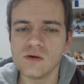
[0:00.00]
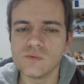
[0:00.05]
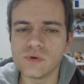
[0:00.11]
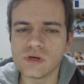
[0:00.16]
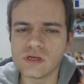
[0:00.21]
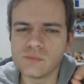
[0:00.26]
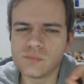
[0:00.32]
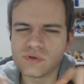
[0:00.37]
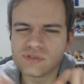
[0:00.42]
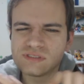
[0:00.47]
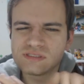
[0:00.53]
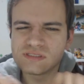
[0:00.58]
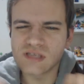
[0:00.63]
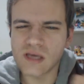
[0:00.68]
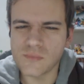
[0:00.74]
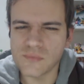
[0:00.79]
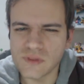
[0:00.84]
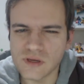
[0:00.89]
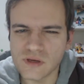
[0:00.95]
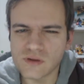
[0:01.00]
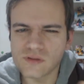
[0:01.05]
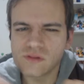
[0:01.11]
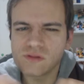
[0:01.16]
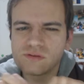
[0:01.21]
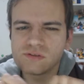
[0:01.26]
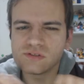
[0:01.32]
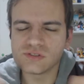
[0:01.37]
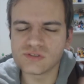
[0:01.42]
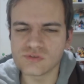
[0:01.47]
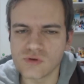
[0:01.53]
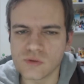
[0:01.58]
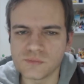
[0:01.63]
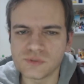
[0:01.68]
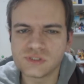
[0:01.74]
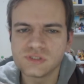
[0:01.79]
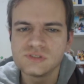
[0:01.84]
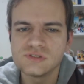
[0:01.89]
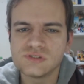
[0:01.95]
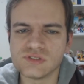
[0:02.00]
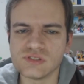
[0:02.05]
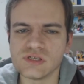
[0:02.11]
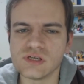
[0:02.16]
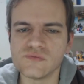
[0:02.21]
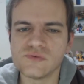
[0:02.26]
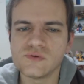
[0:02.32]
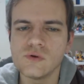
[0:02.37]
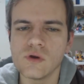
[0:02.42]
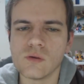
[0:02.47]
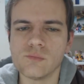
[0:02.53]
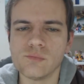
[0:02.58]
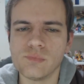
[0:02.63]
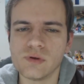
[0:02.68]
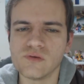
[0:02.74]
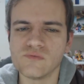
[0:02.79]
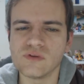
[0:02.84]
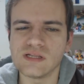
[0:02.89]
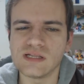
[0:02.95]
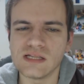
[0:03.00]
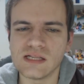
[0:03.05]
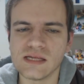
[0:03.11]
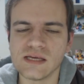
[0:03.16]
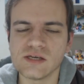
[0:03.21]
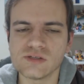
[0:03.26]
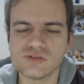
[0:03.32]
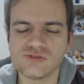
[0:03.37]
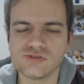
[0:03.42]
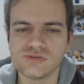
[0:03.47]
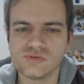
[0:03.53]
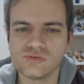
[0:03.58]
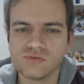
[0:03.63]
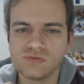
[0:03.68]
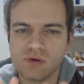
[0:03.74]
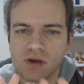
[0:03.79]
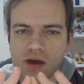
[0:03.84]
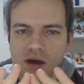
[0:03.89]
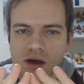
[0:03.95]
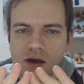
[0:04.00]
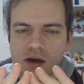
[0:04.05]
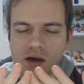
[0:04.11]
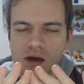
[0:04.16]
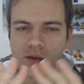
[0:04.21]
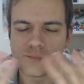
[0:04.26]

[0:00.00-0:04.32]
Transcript: We're going to put something on the descriptions to give you a bit of a link to uh,